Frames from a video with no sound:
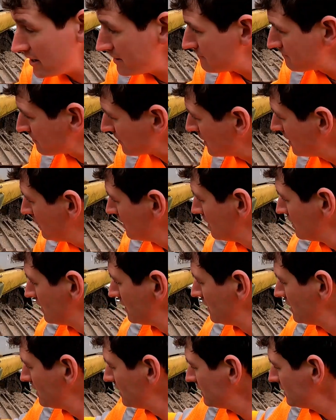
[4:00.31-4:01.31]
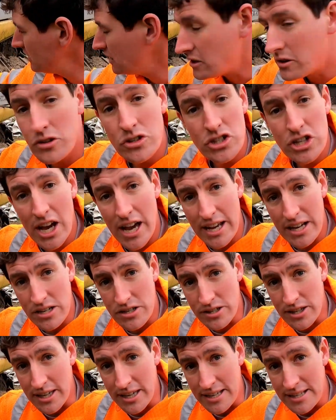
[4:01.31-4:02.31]
right? Now you can
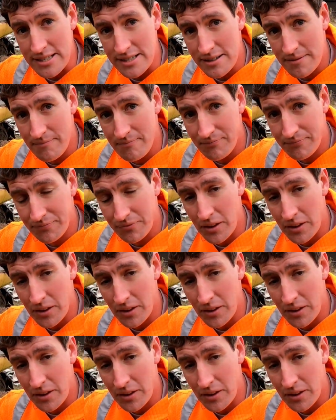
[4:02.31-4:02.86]
change these.